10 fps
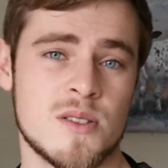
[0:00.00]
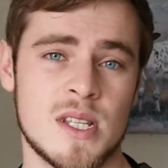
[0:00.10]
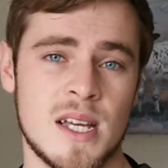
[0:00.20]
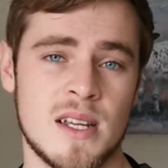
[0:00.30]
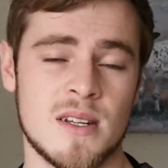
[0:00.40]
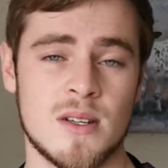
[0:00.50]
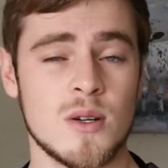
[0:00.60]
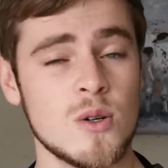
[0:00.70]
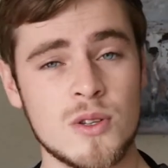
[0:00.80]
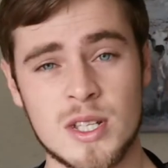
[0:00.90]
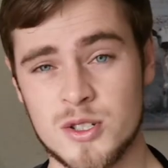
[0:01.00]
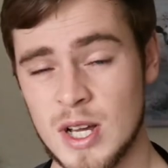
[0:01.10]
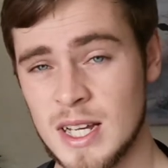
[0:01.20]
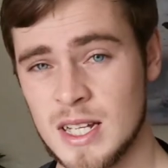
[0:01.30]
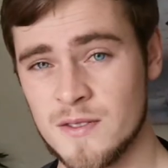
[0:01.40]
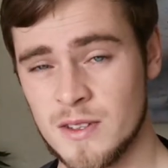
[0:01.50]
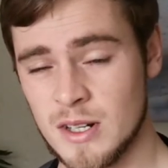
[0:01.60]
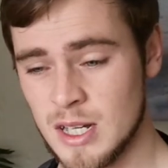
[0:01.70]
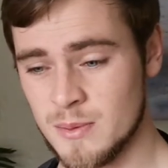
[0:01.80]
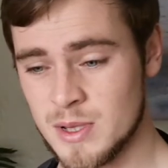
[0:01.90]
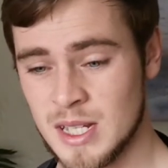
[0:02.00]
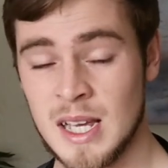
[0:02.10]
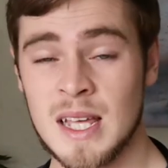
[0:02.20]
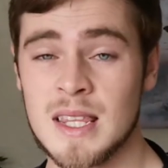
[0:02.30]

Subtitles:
to stand, or the dragging of the limbs,